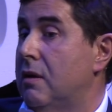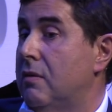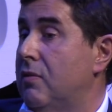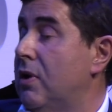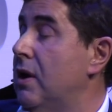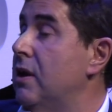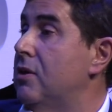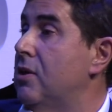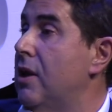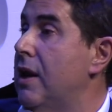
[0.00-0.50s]

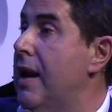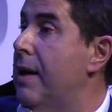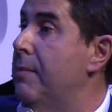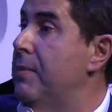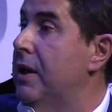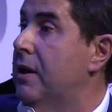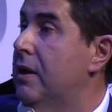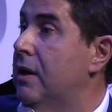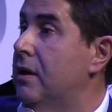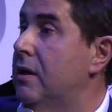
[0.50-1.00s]
very
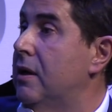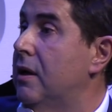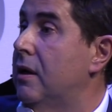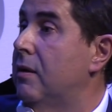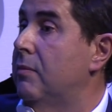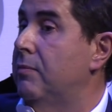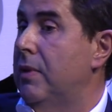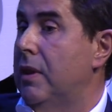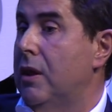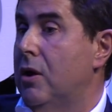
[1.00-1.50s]
dynamic, and
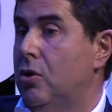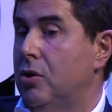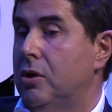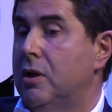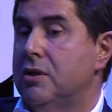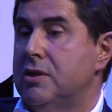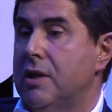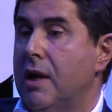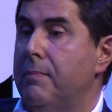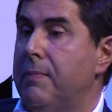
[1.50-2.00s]
the
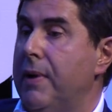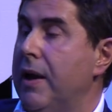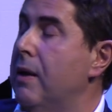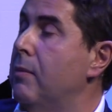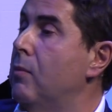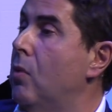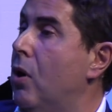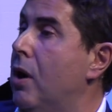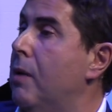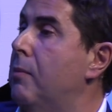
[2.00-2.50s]
hotels, they are
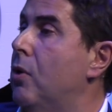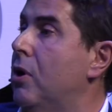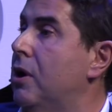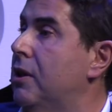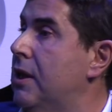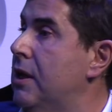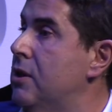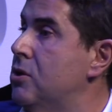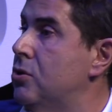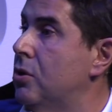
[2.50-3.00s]
paying more and more
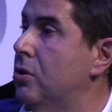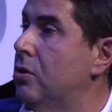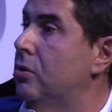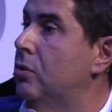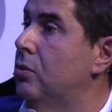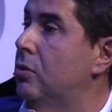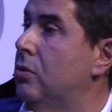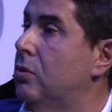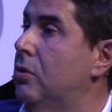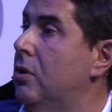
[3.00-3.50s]
attention
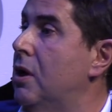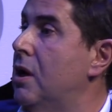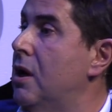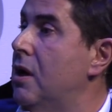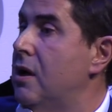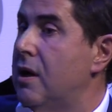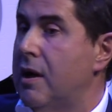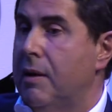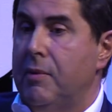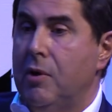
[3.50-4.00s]
to
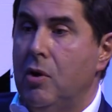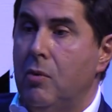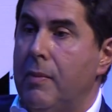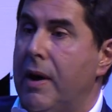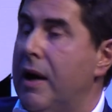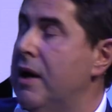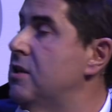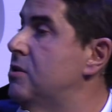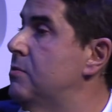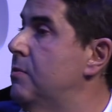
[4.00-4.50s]
revenue
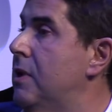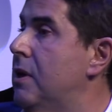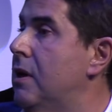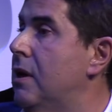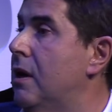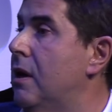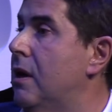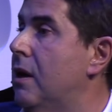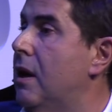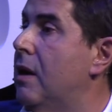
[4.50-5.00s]
management
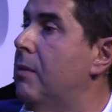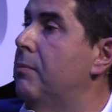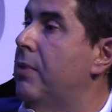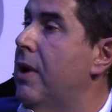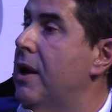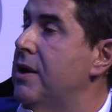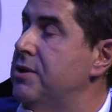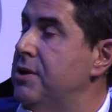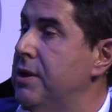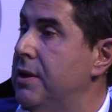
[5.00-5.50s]
and
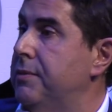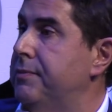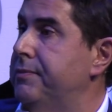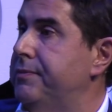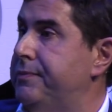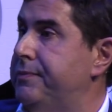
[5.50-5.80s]
pricing.